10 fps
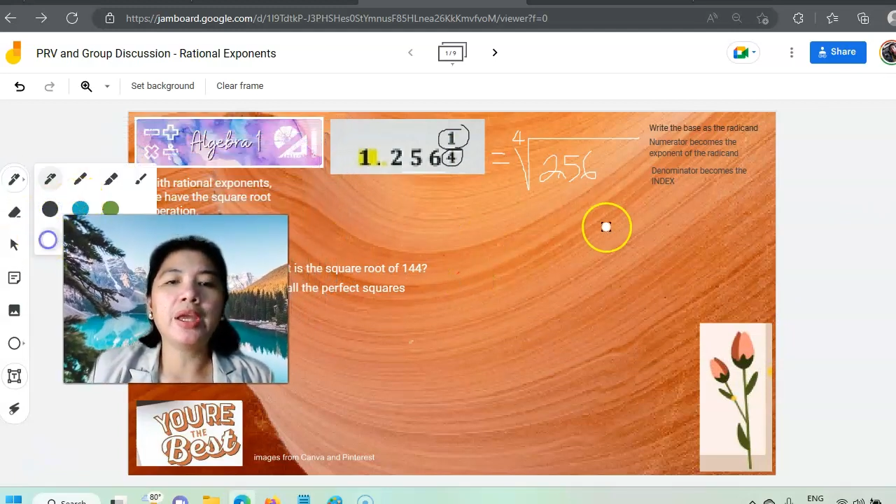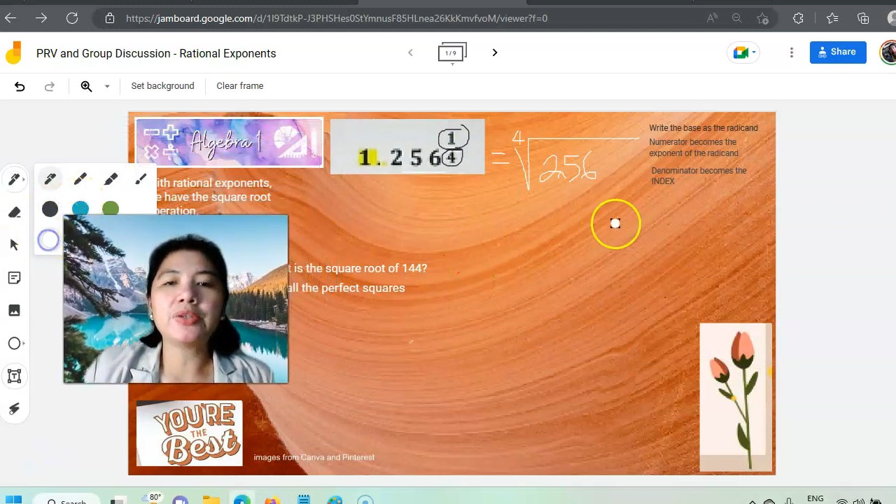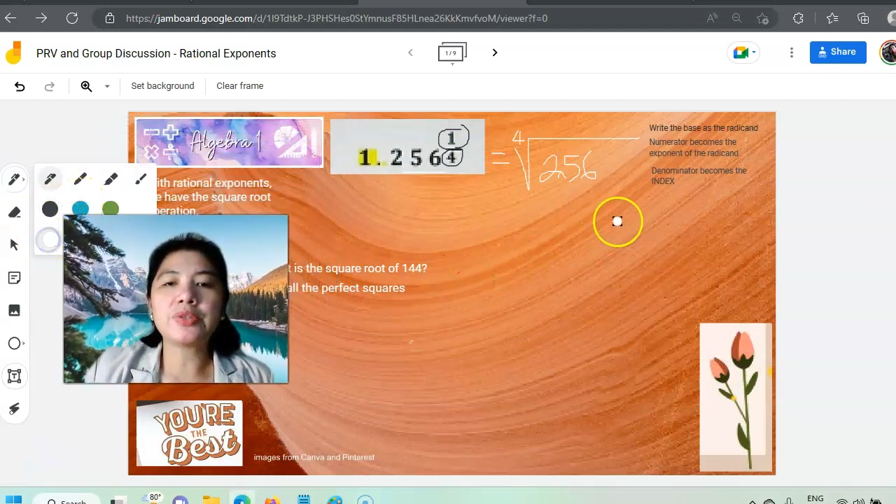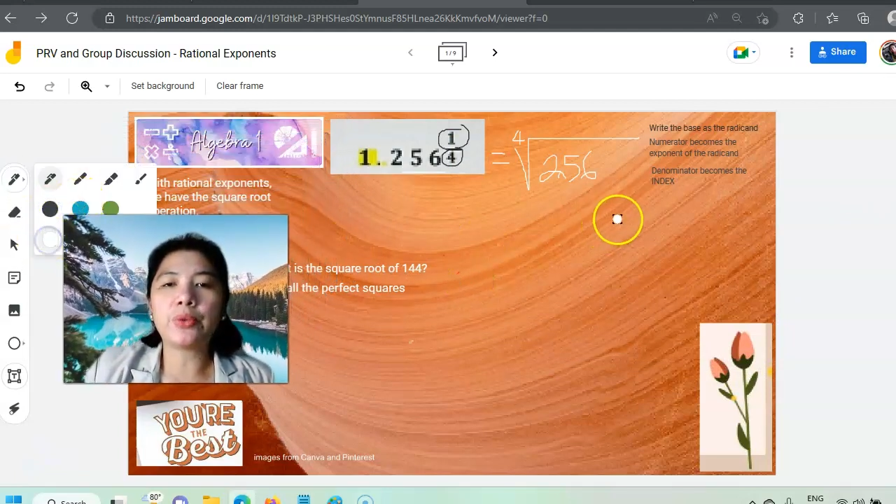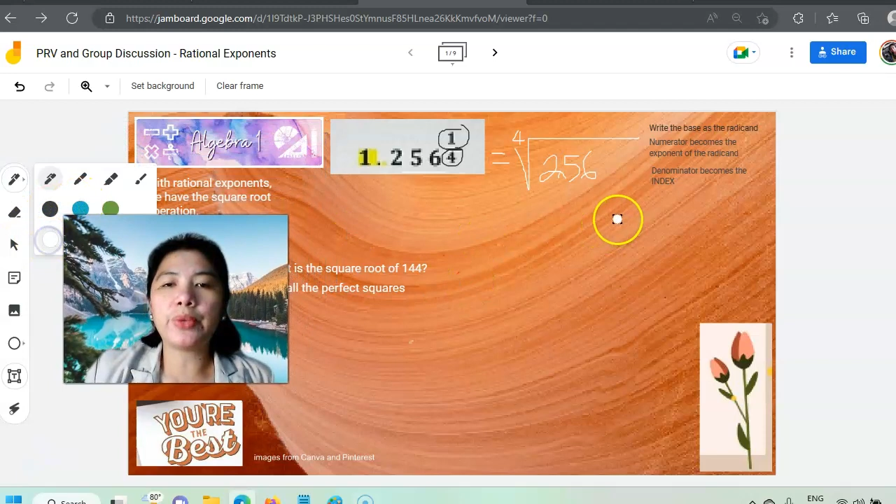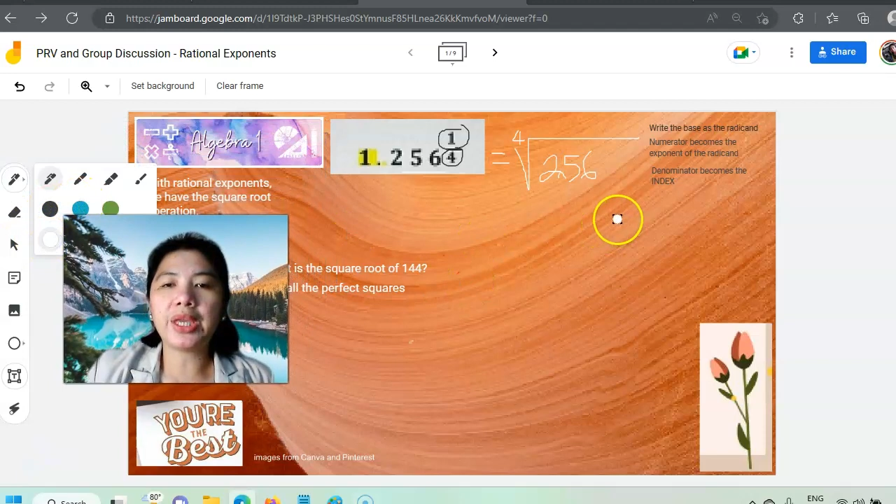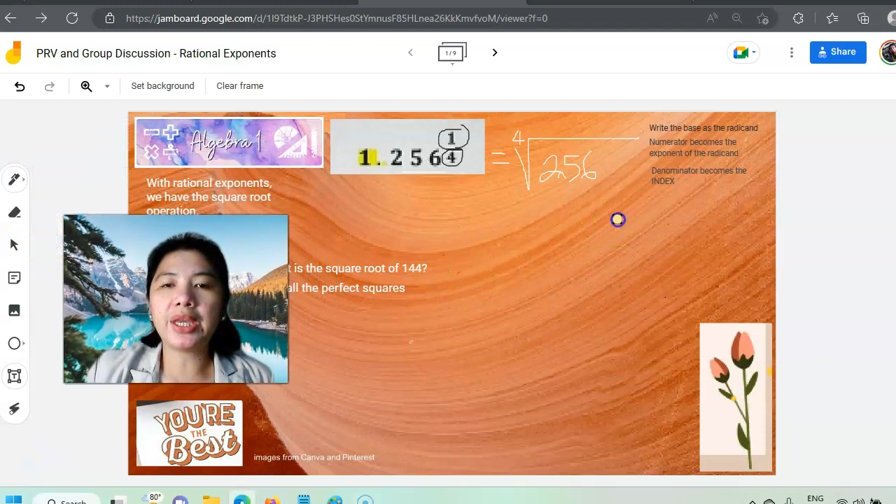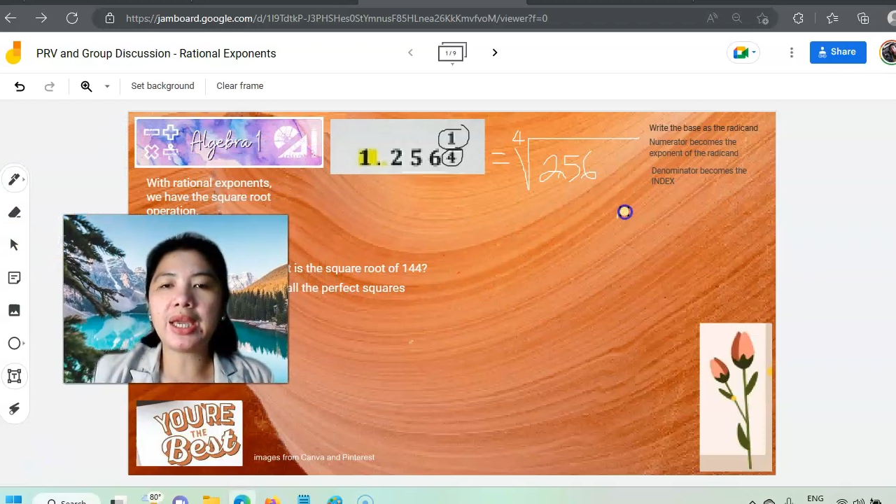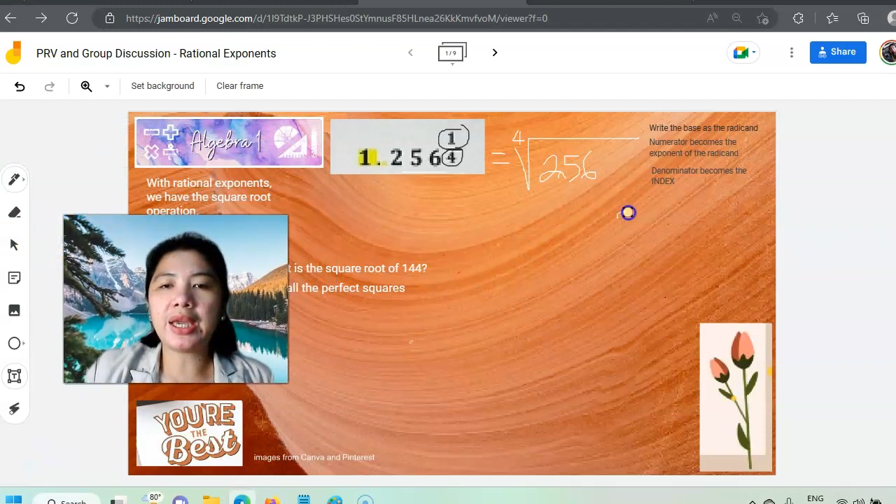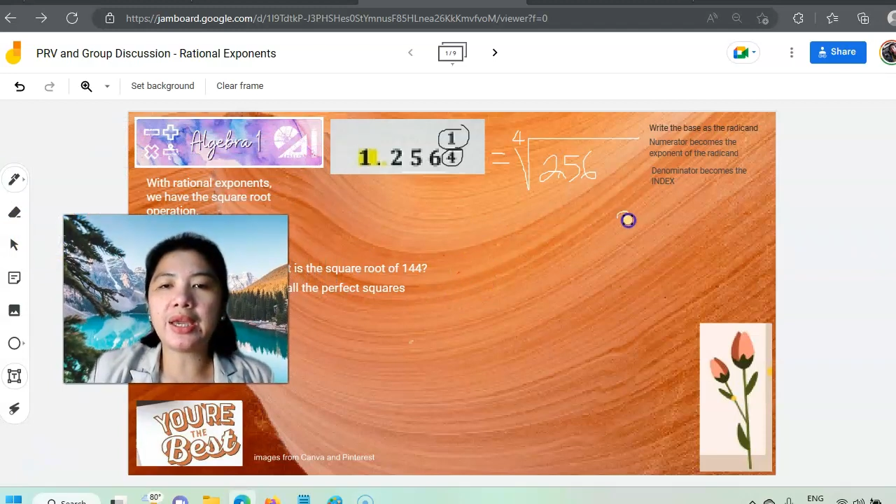So we
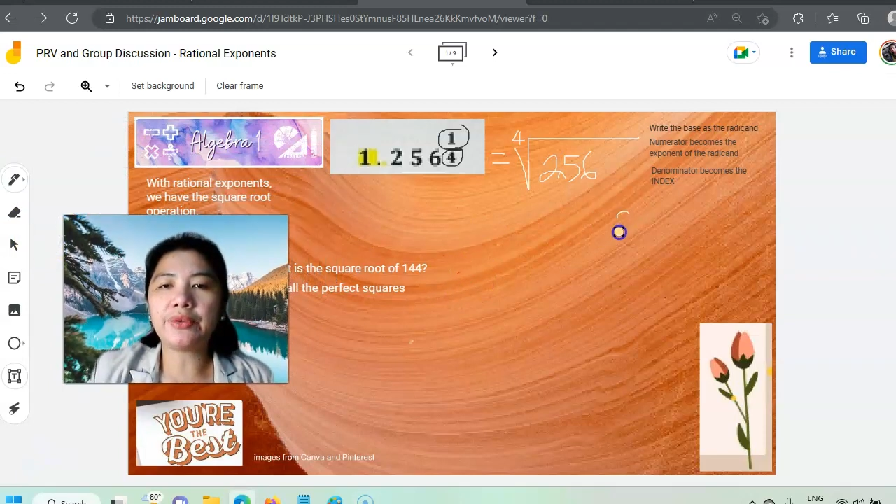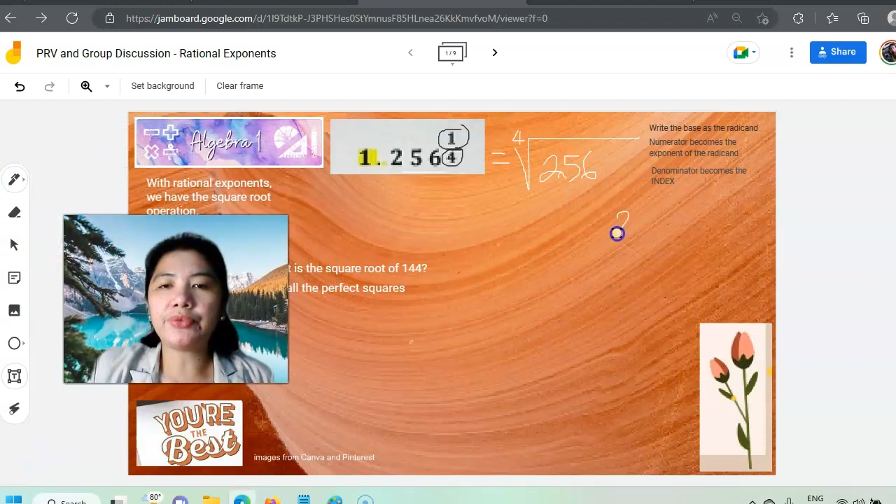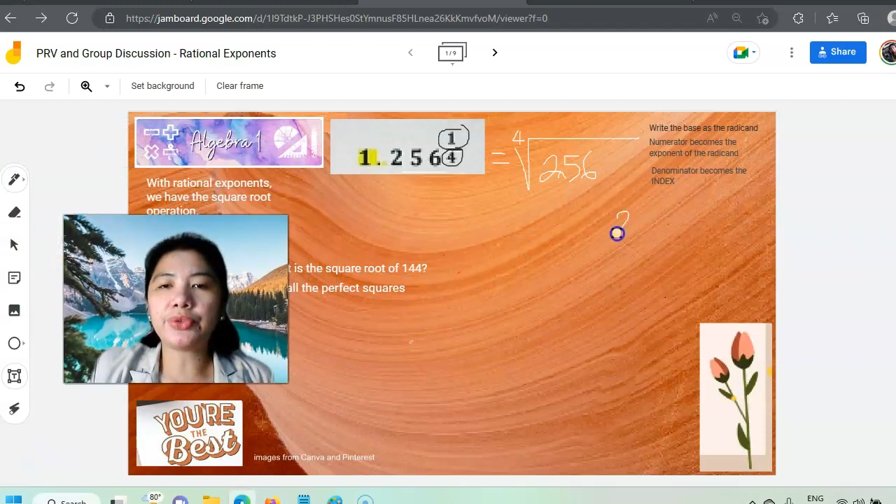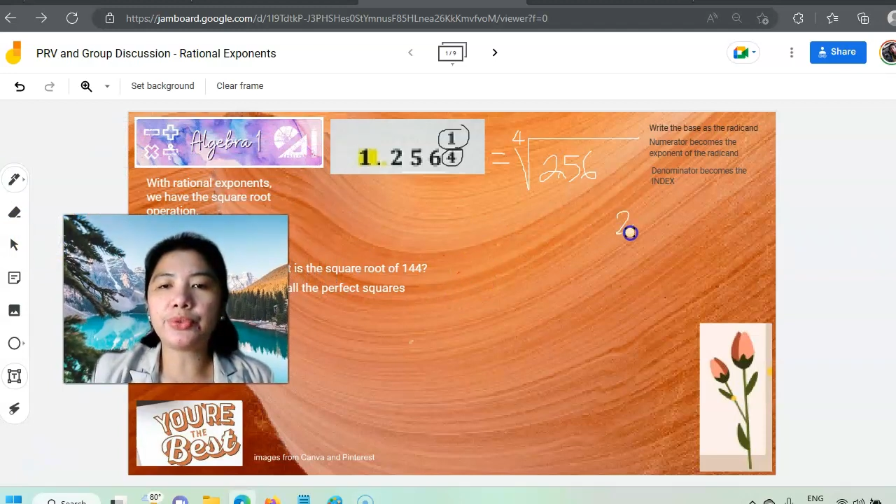can have